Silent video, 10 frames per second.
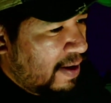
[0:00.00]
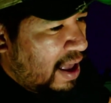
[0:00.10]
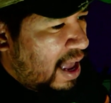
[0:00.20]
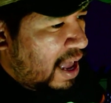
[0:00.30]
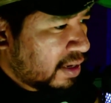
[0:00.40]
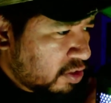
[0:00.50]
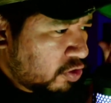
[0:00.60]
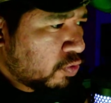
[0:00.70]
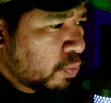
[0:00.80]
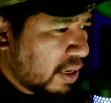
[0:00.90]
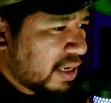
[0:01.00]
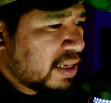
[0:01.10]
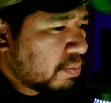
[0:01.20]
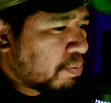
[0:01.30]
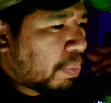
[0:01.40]
And you
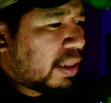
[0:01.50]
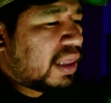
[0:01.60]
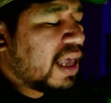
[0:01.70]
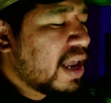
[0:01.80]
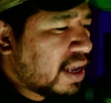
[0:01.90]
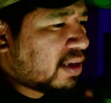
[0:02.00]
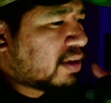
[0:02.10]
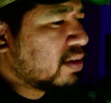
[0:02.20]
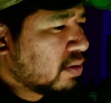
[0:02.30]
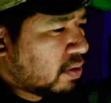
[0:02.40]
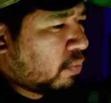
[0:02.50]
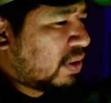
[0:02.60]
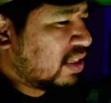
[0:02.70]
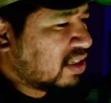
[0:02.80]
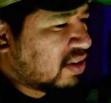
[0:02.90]
really playing with
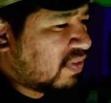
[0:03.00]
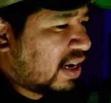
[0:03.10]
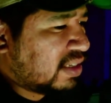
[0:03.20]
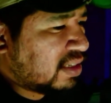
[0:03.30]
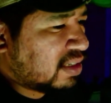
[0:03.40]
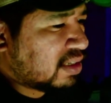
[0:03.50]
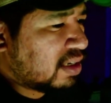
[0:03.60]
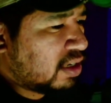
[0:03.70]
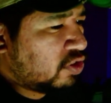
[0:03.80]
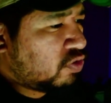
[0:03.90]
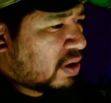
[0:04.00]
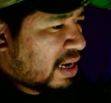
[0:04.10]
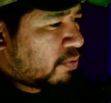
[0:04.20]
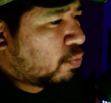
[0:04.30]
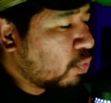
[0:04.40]
this device, you kind
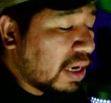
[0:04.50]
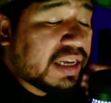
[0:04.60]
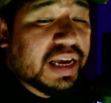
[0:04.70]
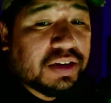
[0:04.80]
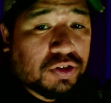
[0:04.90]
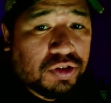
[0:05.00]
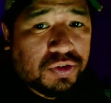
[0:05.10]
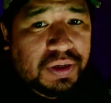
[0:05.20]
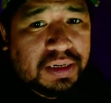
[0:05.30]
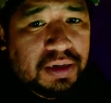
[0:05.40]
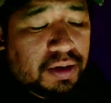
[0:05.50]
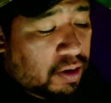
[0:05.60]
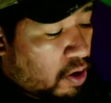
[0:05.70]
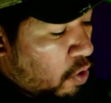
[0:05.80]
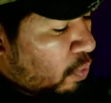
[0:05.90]
of really get used to it.
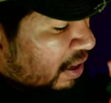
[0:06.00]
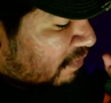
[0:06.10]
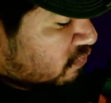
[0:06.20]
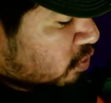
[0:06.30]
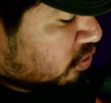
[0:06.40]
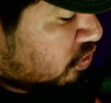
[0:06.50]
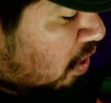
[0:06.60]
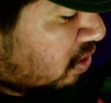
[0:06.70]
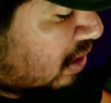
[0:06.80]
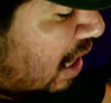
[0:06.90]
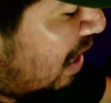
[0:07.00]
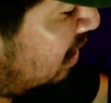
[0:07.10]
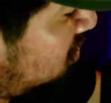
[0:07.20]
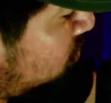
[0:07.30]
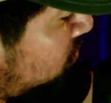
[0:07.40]
When I first started, I
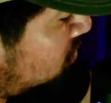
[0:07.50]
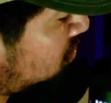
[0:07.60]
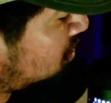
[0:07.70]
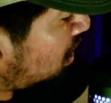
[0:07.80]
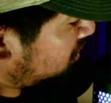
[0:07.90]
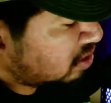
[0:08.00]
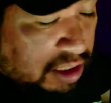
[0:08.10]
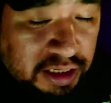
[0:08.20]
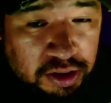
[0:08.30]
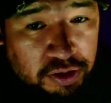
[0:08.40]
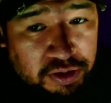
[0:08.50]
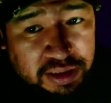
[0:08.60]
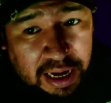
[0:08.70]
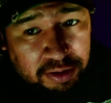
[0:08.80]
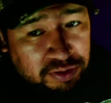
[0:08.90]
had to constantly look down